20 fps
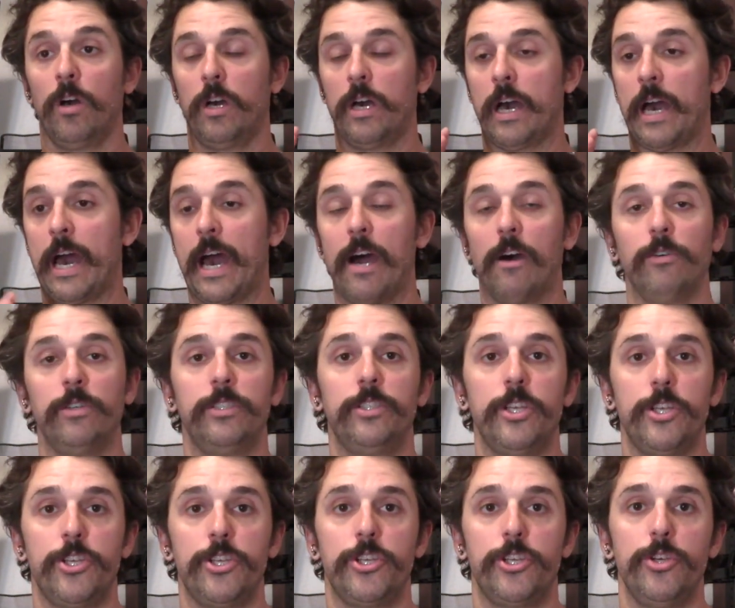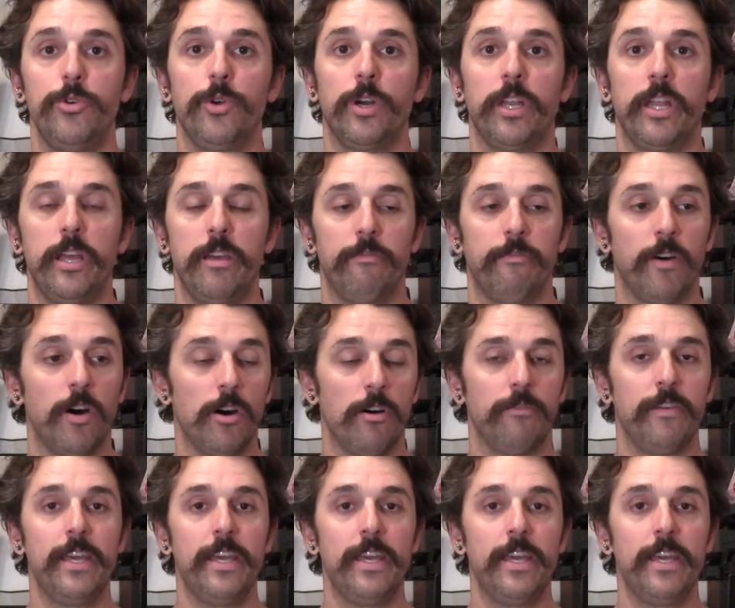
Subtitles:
How is this shoe gonna evolve?